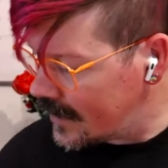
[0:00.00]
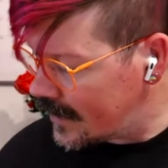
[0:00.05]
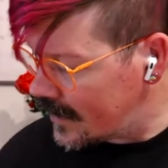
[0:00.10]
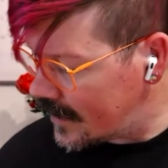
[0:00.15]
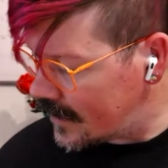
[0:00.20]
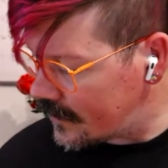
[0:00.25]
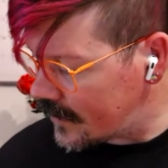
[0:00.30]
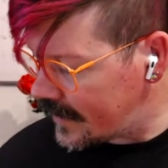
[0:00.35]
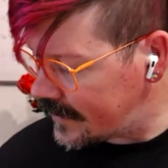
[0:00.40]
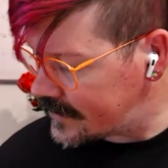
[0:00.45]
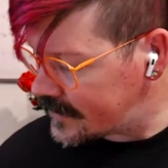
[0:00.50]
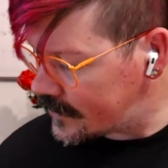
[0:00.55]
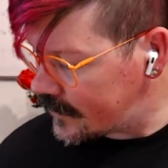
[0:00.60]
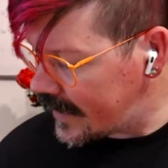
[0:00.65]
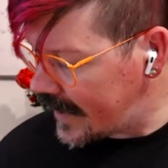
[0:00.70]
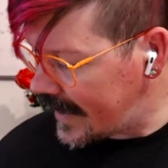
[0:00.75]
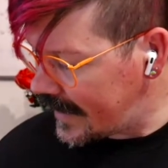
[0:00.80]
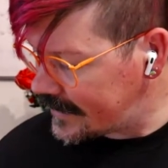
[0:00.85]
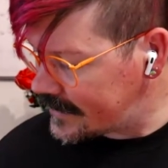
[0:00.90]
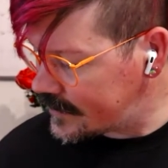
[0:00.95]
All right, so we
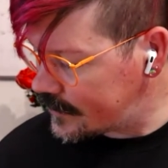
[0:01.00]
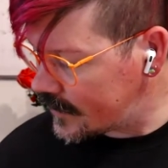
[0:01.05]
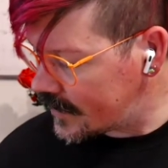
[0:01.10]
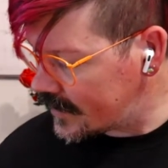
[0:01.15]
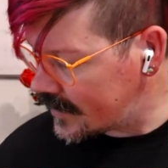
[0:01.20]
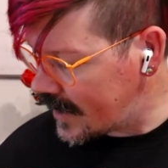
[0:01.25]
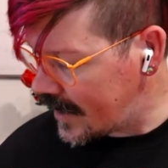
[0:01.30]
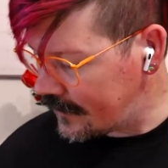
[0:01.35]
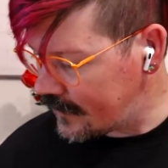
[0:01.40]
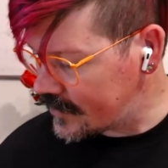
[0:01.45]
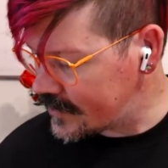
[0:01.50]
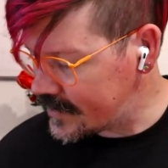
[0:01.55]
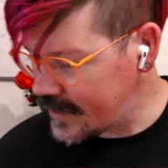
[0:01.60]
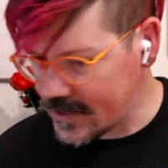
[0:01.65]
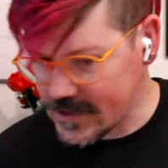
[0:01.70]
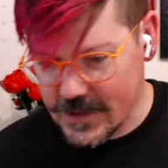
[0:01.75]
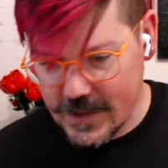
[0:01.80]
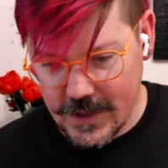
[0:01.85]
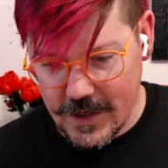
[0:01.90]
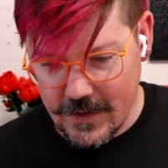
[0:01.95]
had some good
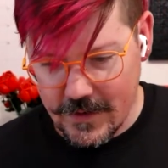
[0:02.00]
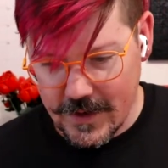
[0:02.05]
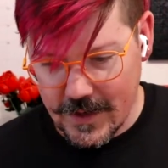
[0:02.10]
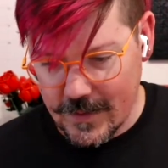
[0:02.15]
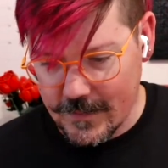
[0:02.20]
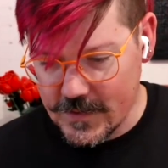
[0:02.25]
conversation going.